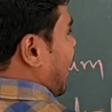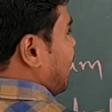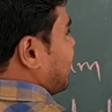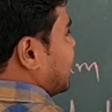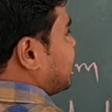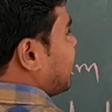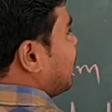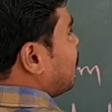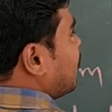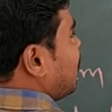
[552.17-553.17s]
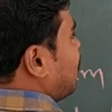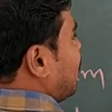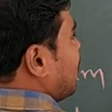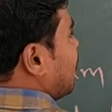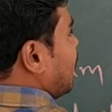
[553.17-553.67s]
I am considering only
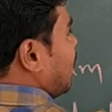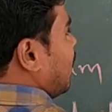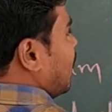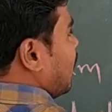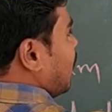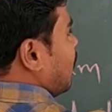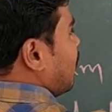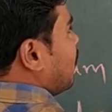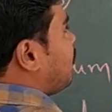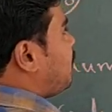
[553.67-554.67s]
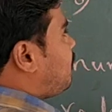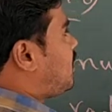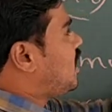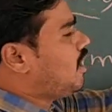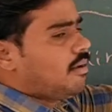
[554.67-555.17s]

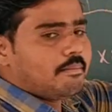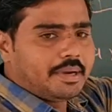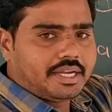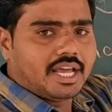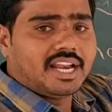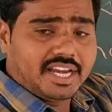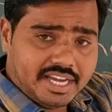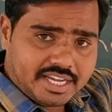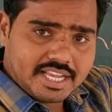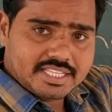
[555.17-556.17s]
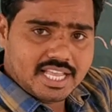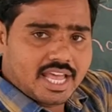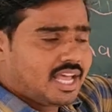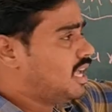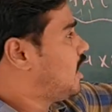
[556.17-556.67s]
50 meter. It is a
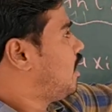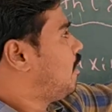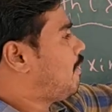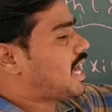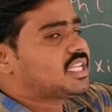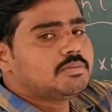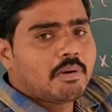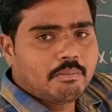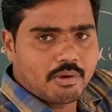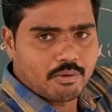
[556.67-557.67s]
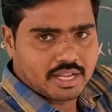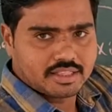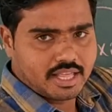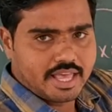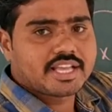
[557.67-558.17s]
maximum
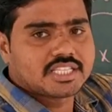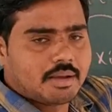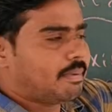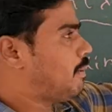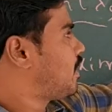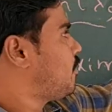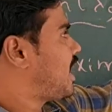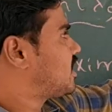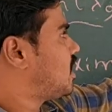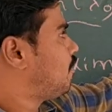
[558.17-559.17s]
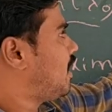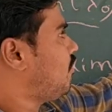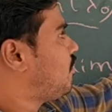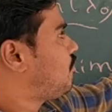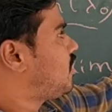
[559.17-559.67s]
wavelength. Example, I am giving example.
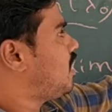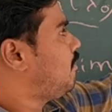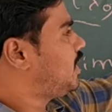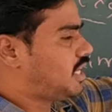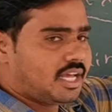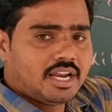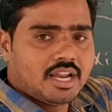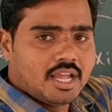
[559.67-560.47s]
50 meter